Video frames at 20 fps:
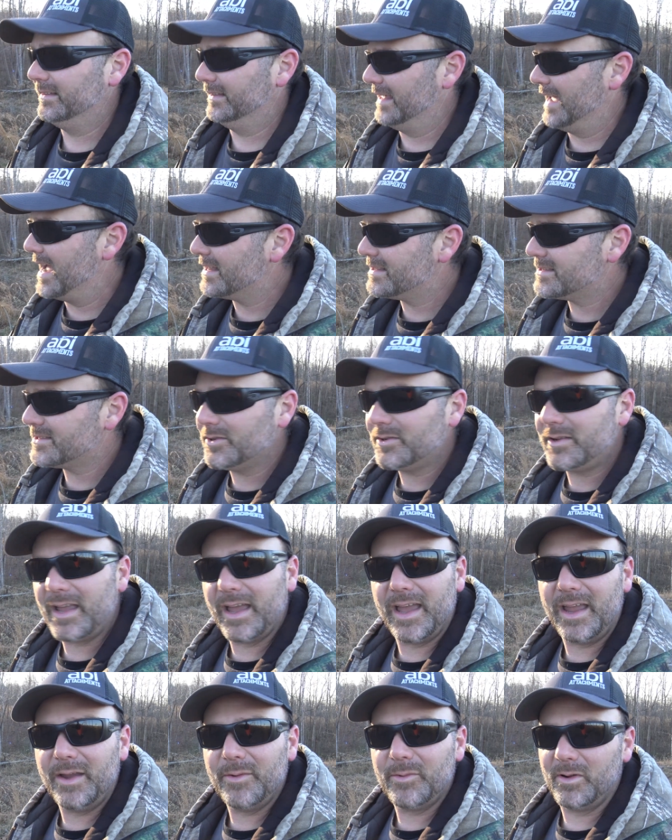That's
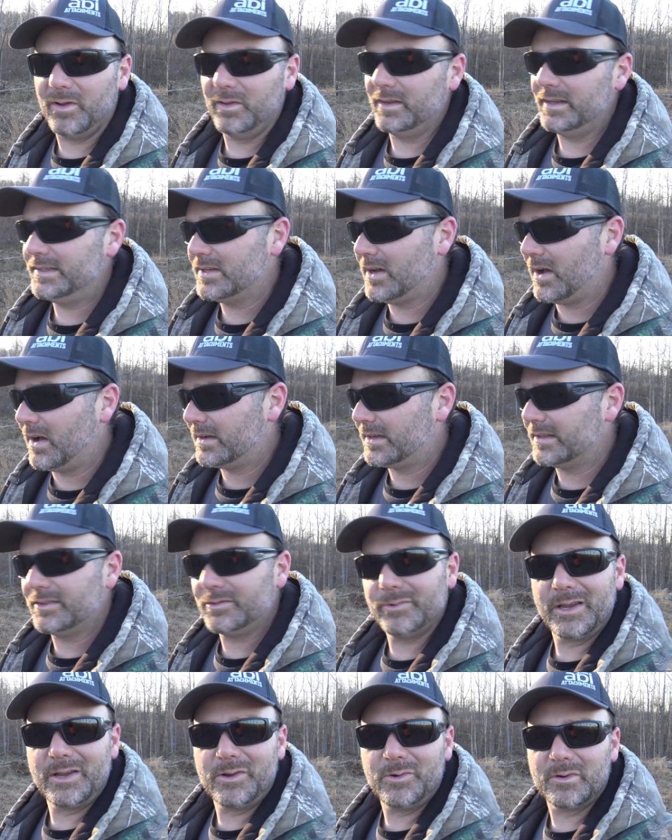okay, we're only talking
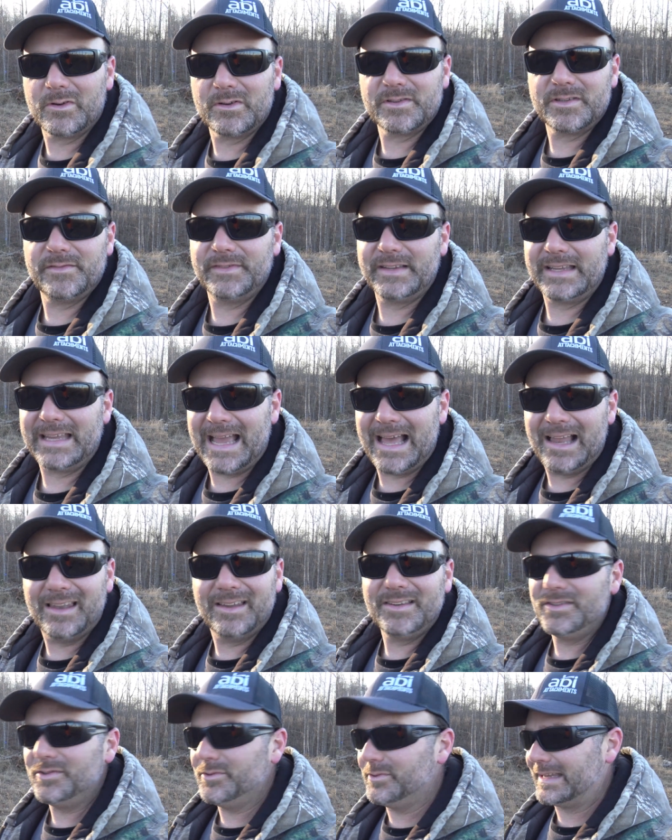three quarters of a
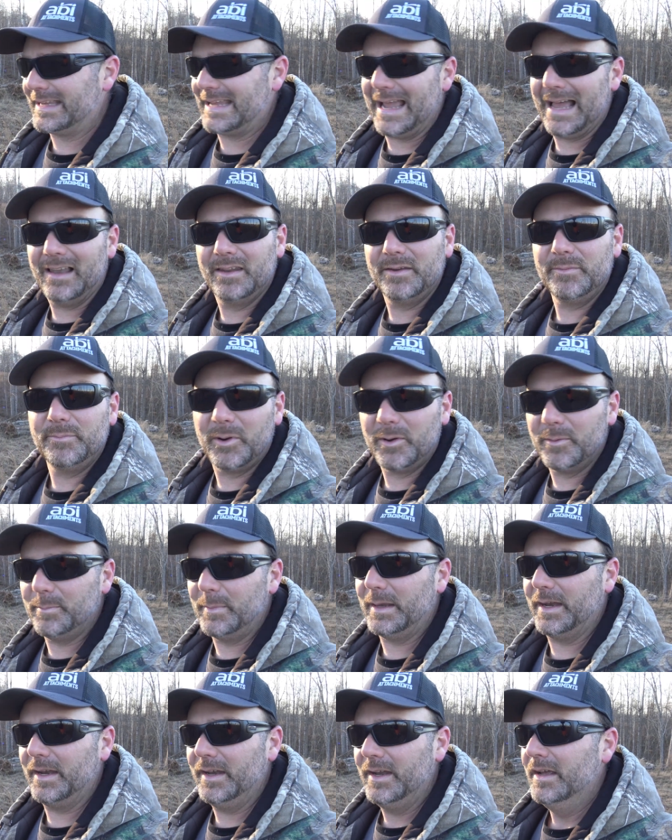gallon to a gallon per
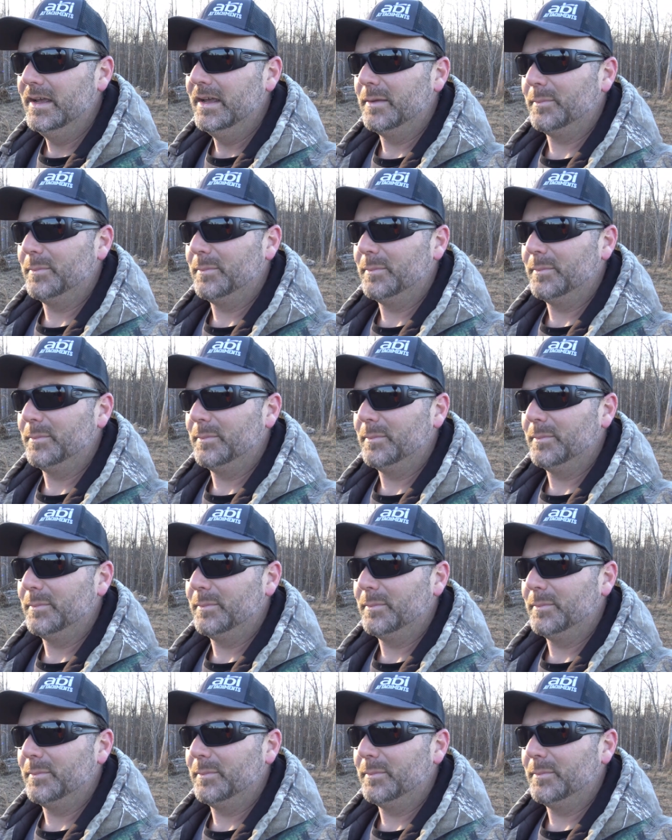minute.